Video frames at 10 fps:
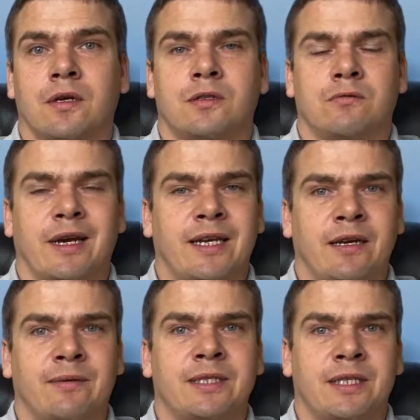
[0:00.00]
So right
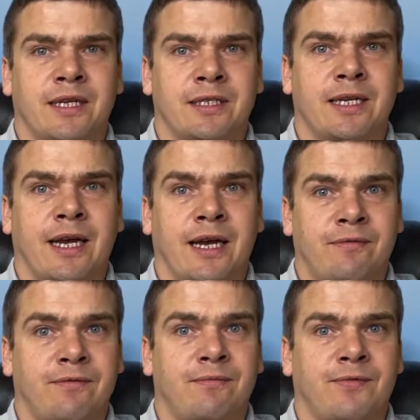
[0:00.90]
now it stands
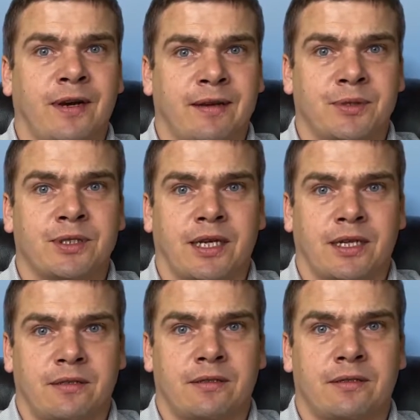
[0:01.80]
at
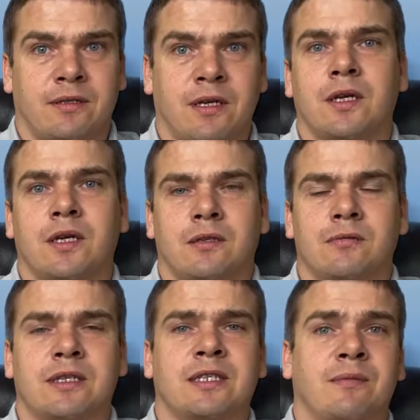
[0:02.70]
5%.
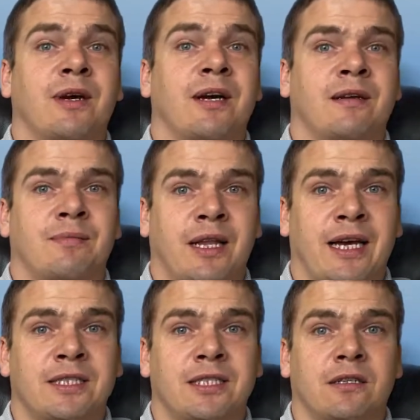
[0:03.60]
This was actually brought up
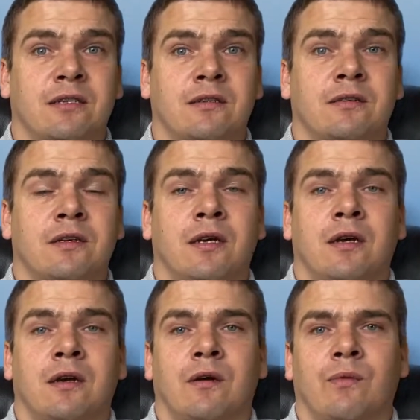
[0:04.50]
last year
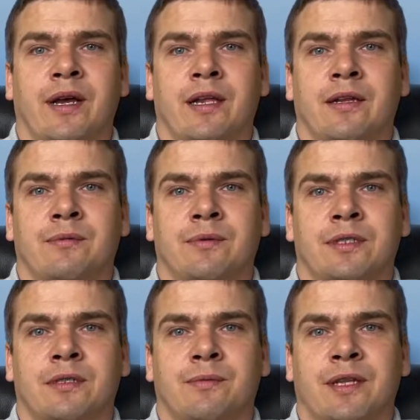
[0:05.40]
when it
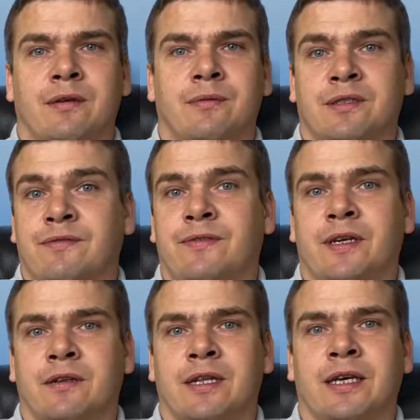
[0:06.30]
was when there was a
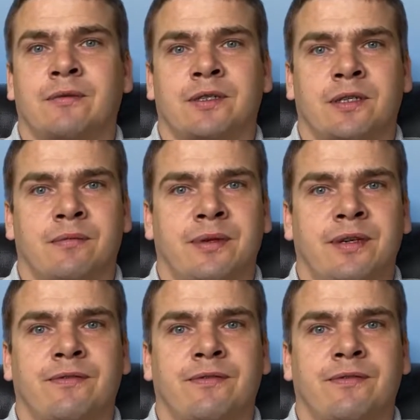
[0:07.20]
fear that there was going to be